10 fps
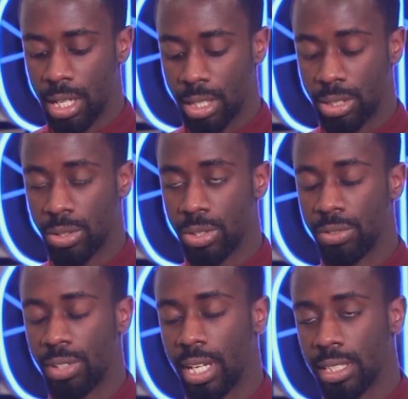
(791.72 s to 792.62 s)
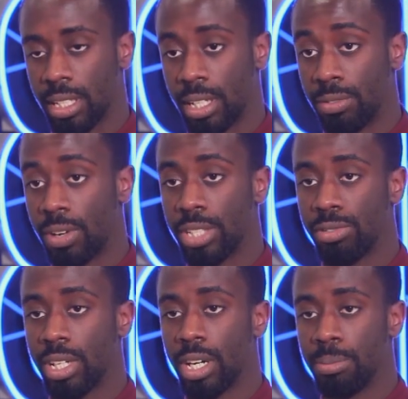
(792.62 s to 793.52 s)
exclusively as an
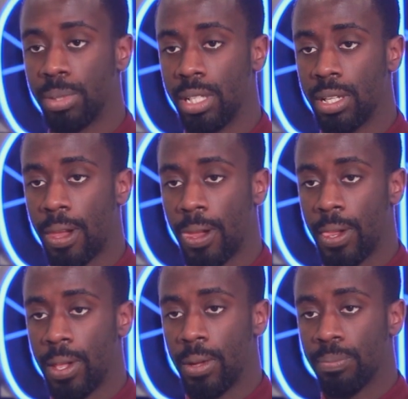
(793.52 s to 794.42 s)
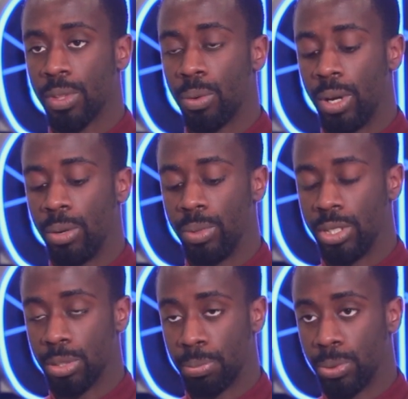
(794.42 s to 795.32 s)
advisory company, where we
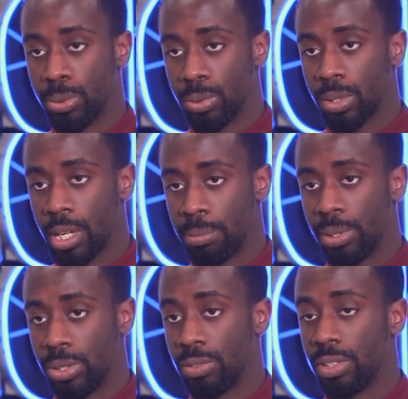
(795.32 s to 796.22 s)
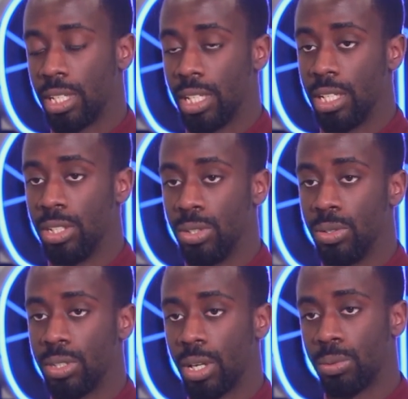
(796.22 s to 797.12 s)
support companies within the
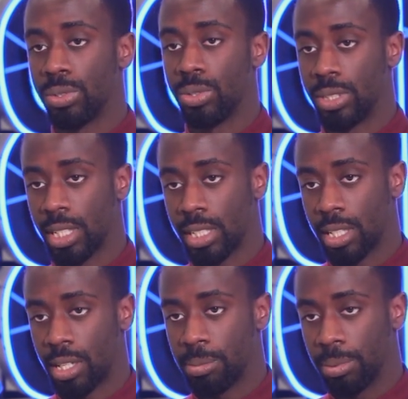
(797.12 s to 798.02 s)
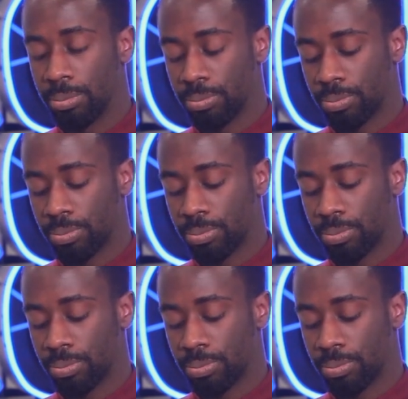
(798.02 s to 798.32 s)
EU that want to set up